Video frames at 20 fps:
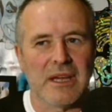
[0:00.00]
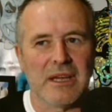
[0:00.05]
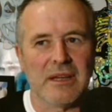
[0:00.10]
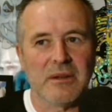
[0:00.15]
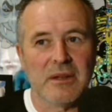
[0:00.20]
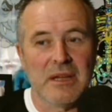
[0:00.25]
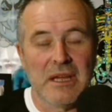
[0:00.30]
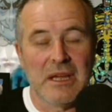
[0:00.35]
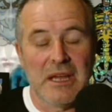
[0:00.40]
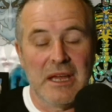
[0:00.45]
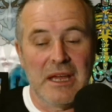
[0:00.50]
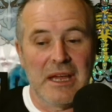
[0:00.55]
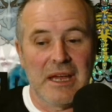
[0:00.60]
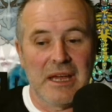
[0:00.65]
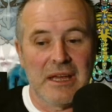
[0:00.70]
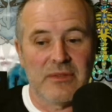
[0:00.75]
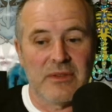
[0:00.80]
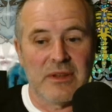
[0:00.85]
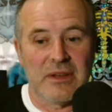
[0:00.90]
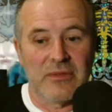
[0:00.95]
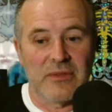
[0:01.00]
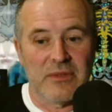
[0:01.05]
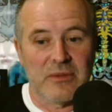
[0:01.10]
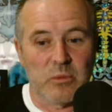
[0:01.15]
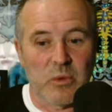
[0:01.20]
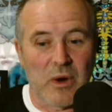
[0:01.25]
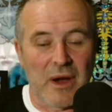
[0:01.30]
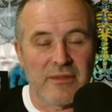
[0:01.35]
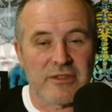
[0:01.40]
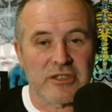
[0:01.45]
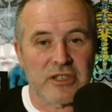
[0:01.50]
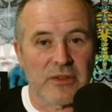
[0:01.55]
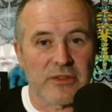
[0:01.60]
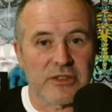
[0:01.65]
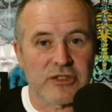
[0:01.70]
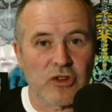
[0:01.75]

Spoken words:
is actually older